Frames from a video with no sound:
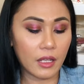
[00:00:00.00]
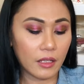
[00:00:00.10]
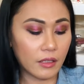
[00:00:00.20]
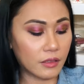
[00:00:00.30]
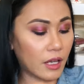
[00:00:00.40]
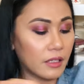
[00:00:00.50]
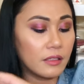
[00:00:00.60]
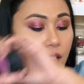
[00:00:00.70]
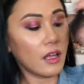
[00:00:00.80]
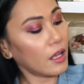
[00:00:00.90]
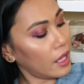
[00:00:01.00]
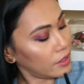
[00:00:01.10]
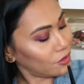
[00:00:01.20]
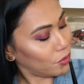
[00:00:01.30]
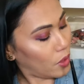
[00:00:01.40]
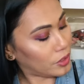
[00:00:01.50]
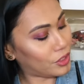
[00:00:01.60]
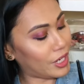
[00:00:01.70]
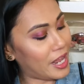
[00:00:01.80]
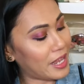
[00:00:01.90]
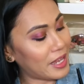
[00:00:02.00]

because I suck at swatching.